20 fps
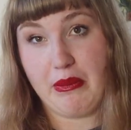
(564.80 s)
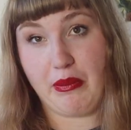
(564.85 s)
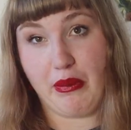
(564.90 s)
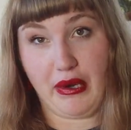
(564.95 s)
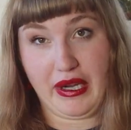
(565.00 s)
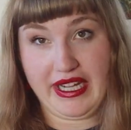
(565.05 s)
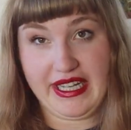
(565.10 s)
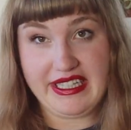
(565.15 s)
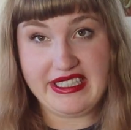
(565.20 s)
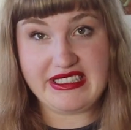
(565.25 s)

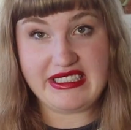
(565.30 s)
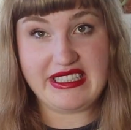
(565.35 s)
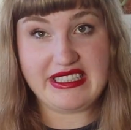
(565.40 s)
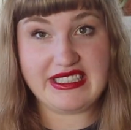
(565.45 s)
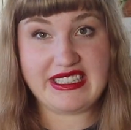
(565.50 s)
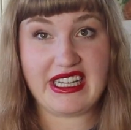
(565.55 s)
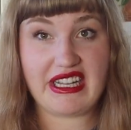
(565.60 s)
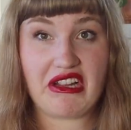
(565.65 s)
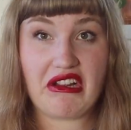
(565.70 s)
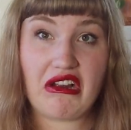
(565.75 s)
pretty easy
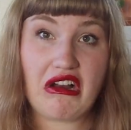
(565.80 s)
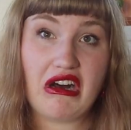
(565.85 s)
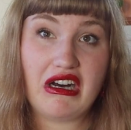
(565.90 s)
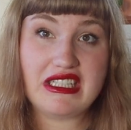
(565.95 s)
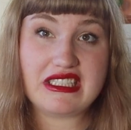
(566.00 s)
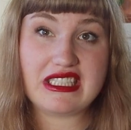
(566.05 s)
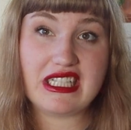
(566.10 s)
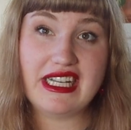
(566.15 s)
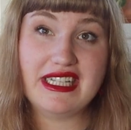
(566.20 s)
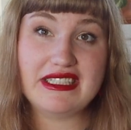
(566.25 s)
second
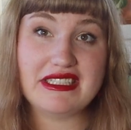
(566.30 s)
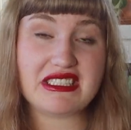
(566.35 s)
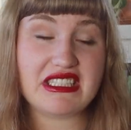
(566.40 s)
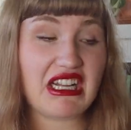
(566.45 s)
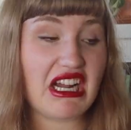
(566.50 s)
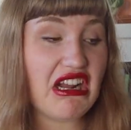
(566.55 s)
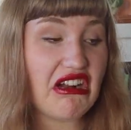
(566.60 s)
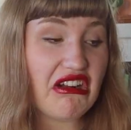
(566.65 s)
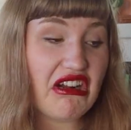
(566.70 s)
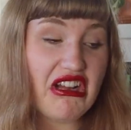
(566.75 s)
content,
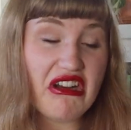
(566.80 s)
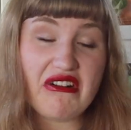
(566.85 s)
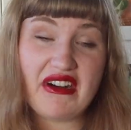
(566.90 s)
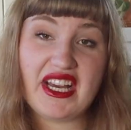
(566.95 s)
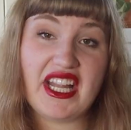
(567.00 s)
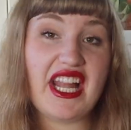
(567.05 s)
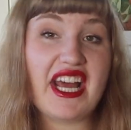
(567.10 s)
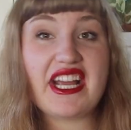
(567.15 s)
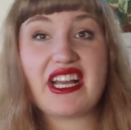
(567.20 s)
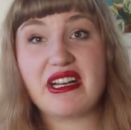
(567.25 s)
and I don't know,
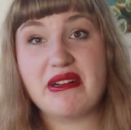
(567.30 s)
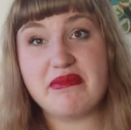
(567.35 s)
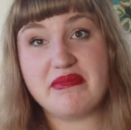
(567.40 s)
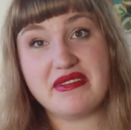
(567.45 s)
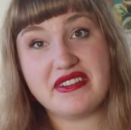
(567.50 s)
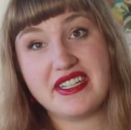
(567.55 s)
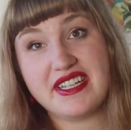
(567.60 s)
I like them.